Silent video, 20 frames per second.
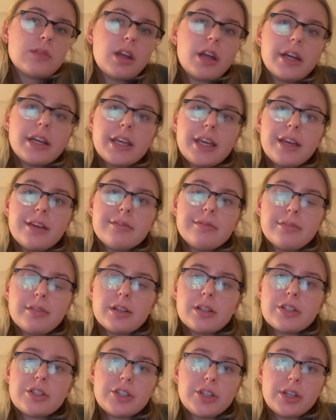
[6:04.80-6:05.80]
I can't
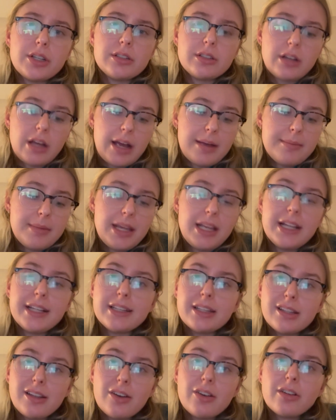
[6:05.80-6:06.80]
function. I'm
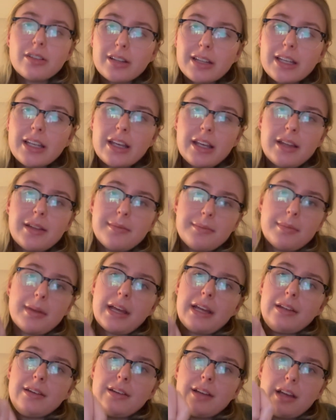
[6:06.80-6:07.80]
literally in
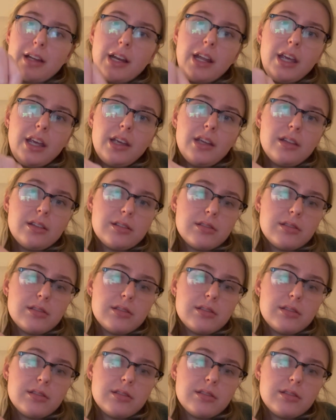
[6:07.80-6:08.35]
bed at 8.